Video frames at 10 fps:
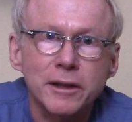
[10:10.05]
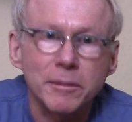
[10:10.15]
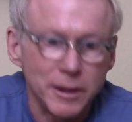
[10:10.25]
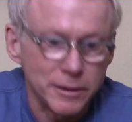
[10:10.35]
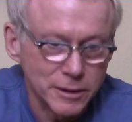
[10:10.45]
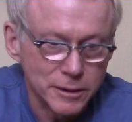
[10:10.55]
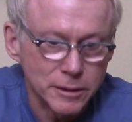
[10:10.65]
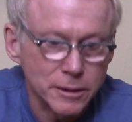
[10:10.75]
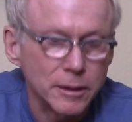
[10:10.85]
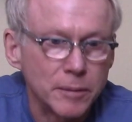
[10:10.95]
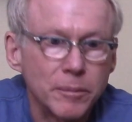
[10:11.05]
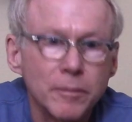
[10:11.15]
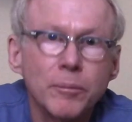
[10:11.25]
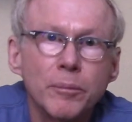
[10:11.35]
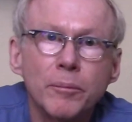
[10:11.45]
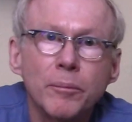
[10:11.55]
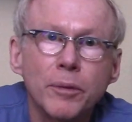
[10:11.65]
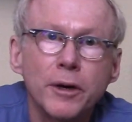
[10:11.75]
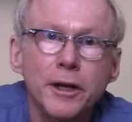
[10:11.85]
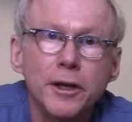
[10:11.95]
I mean, this is a
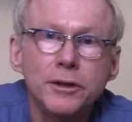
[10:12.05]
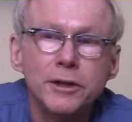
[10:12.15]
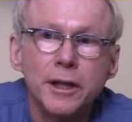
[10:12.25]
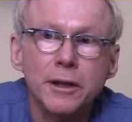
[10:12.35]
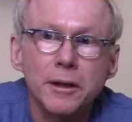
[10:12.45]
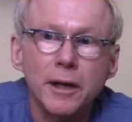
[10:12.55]
pretty huge deal.